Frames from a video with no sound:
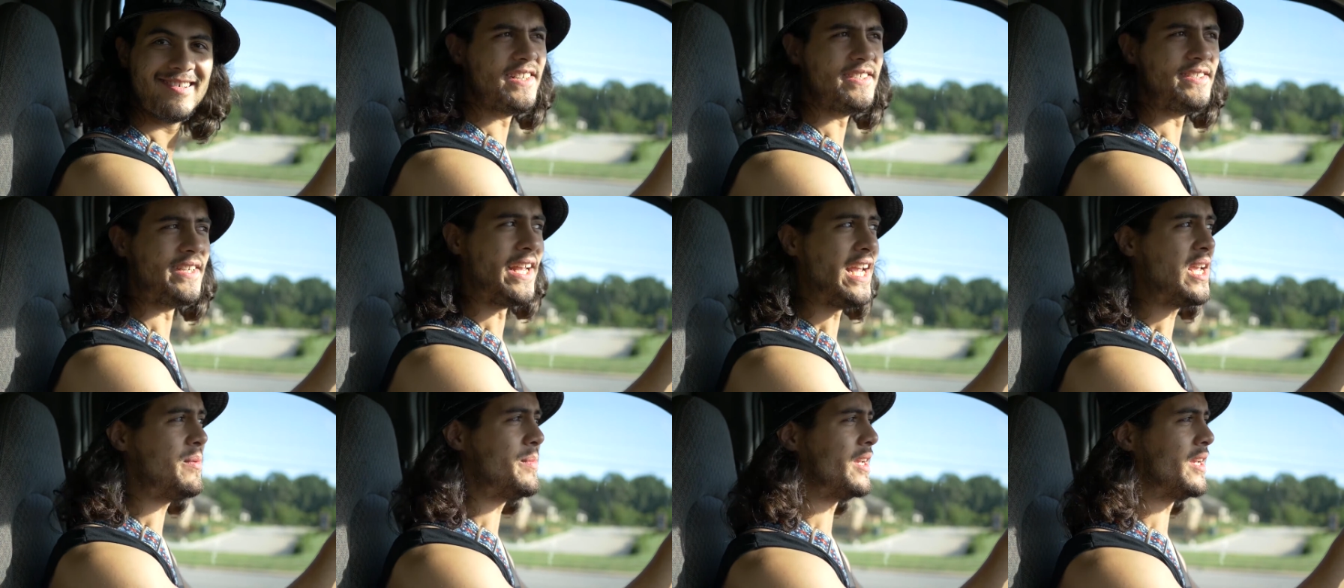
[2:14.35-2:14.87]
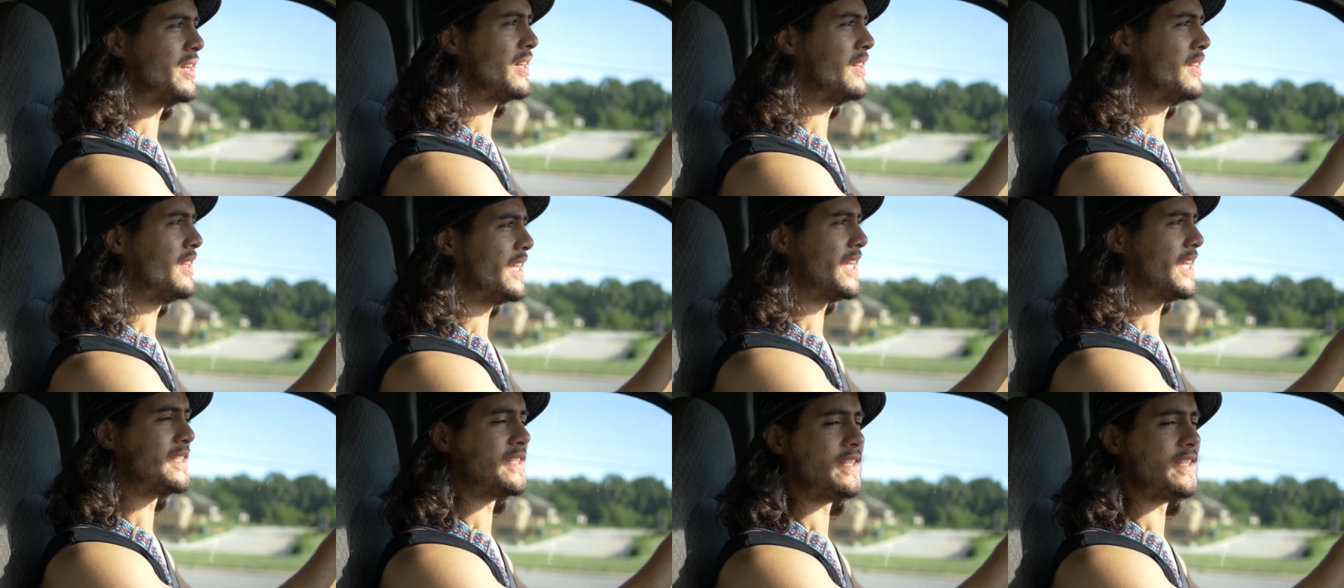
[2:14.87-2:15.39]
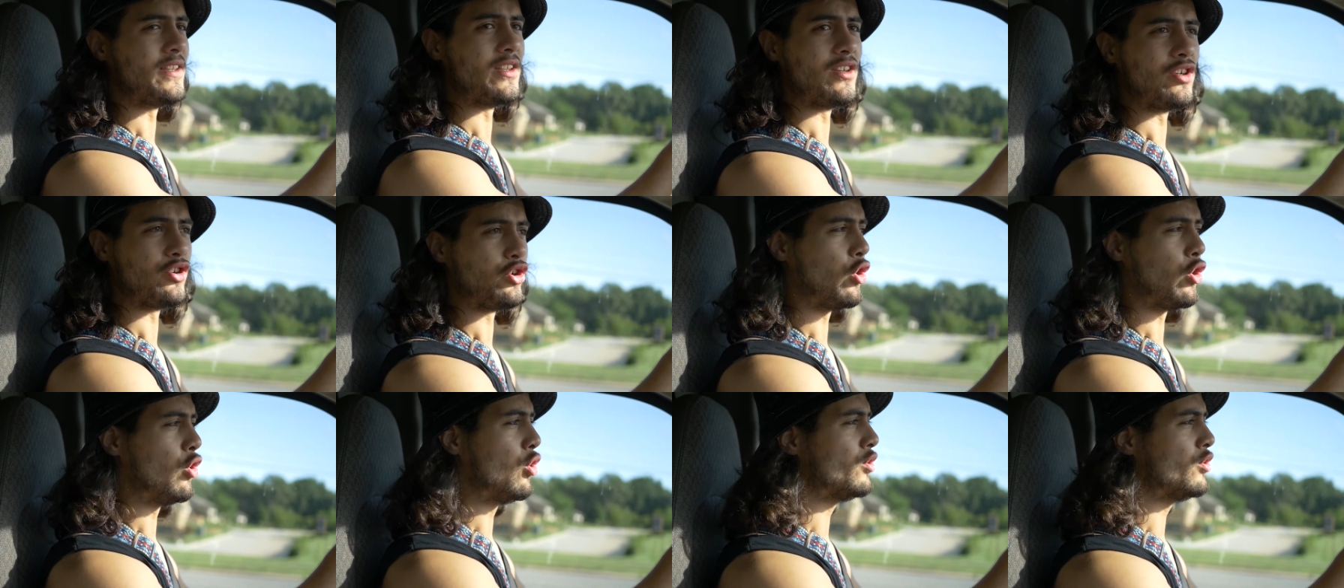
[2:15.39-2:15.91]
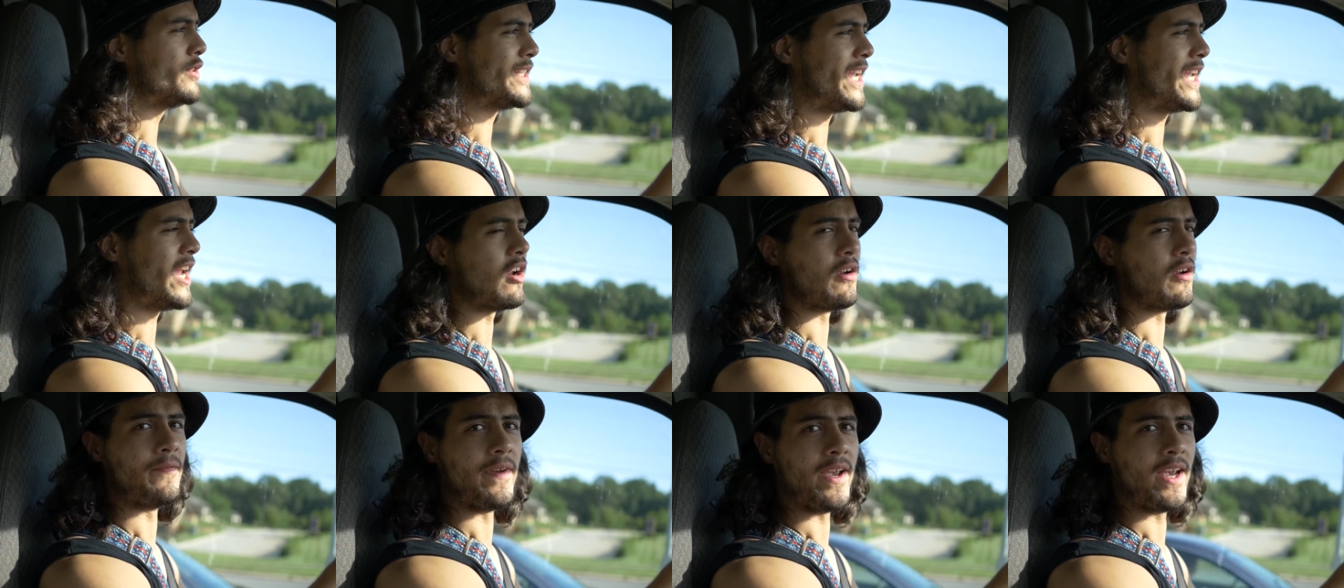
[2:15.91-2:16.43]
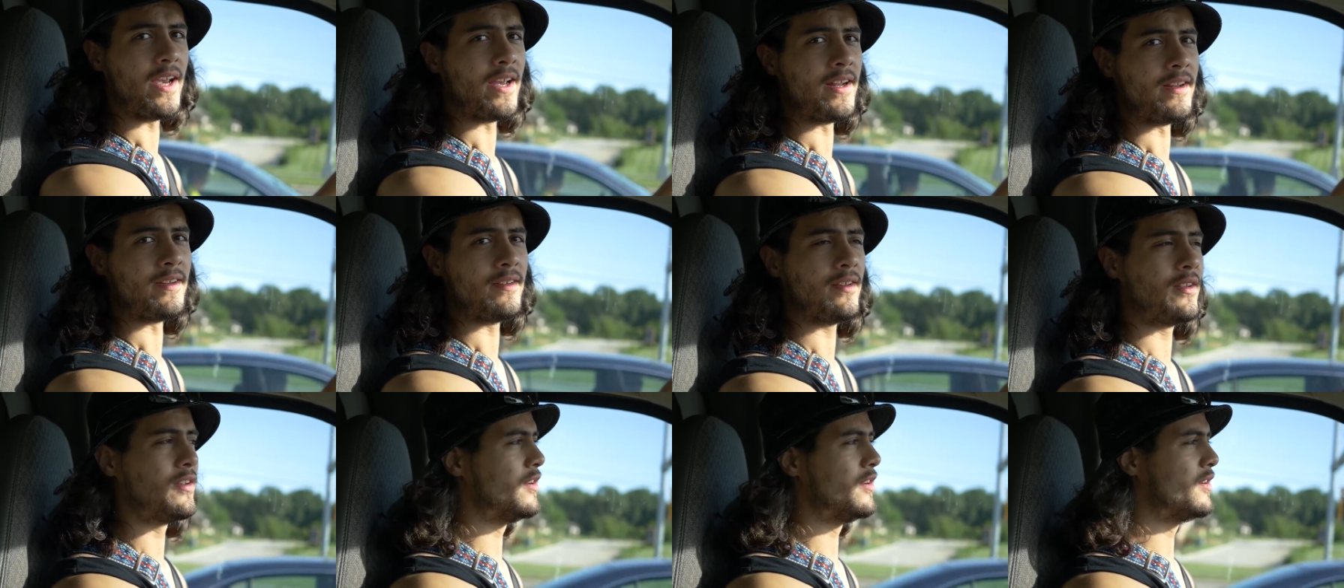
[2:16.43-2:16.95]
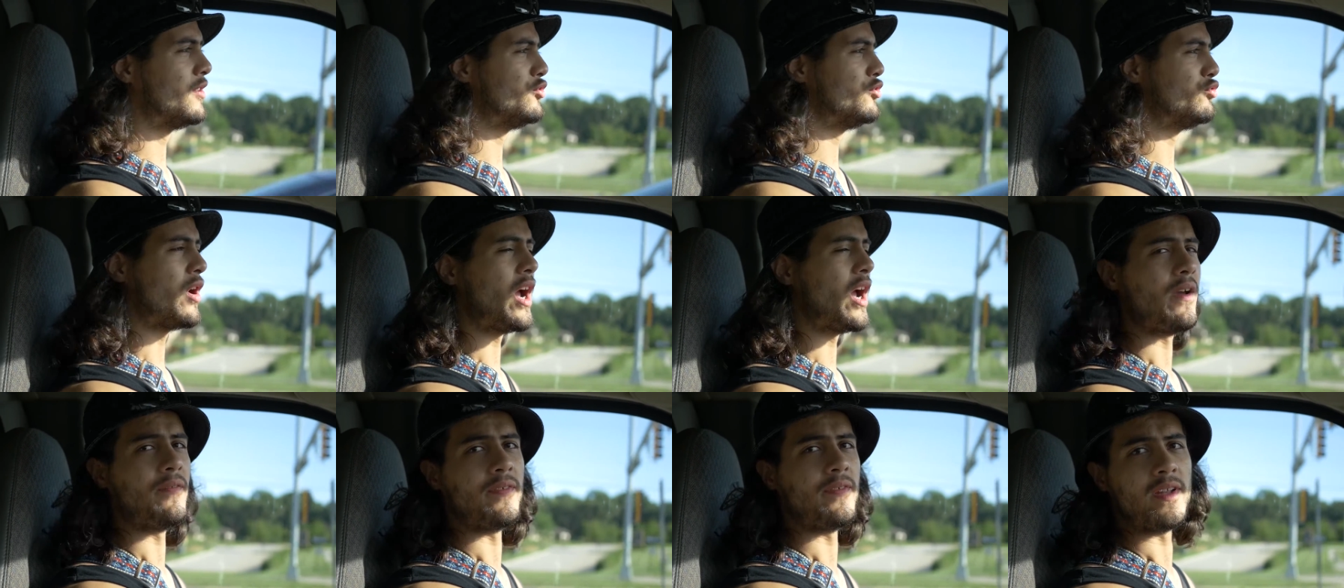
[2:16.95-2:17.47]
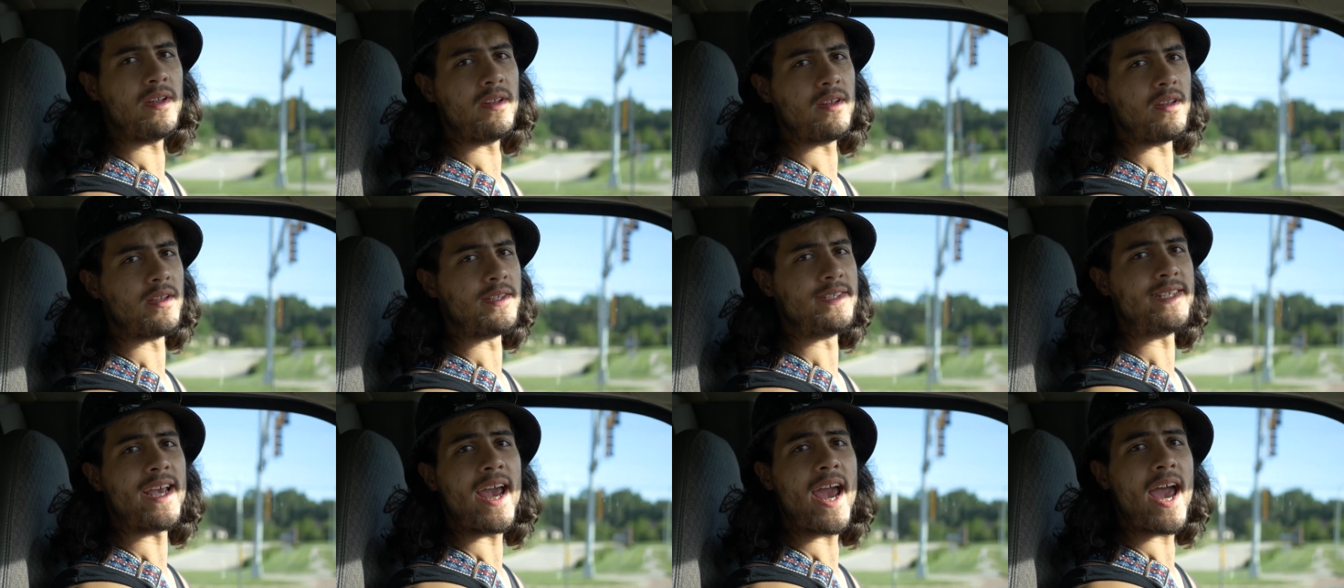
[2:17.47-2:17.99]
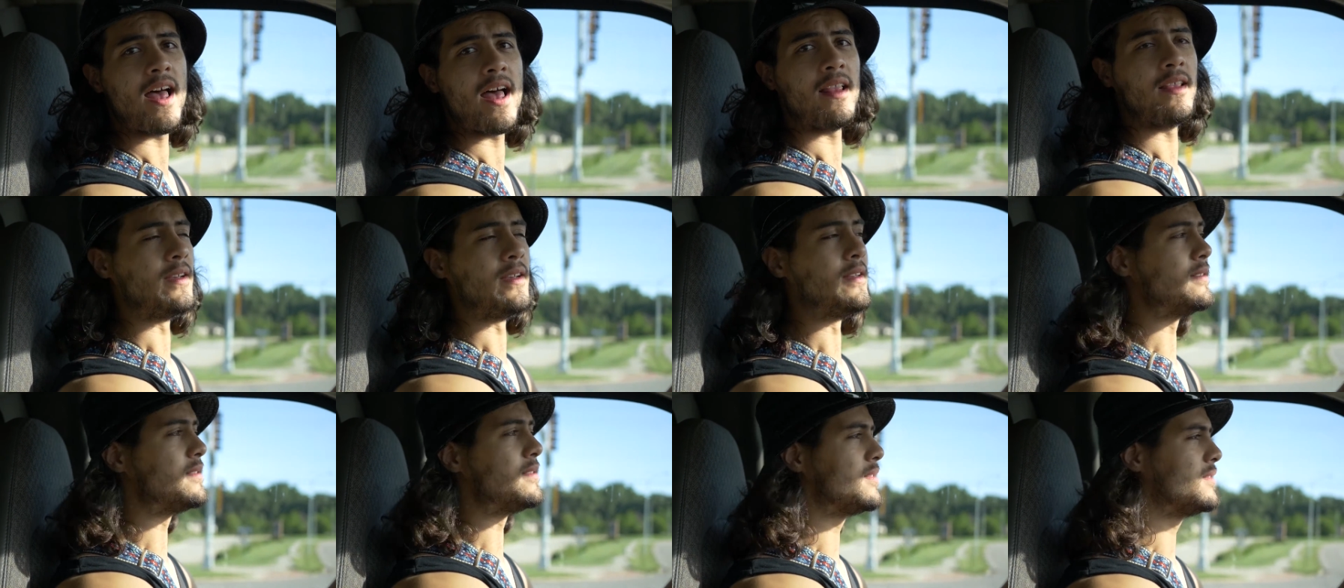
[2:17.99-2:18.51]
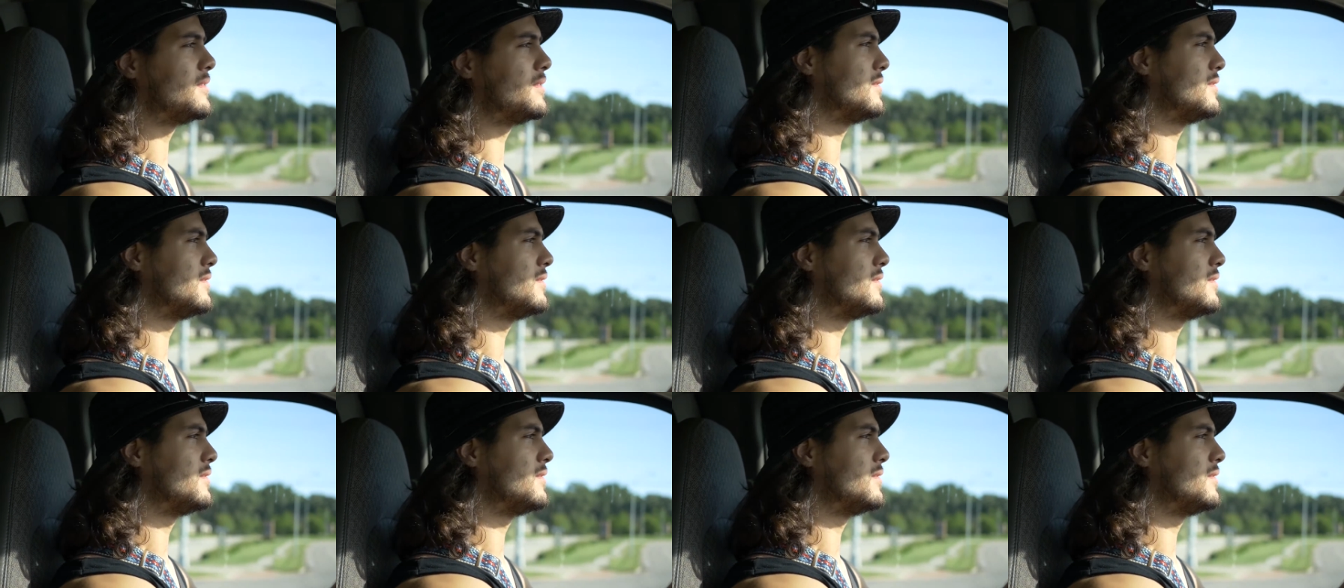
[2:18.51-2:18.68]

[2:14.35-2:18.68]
Damien is in the gold caravan driving the talent.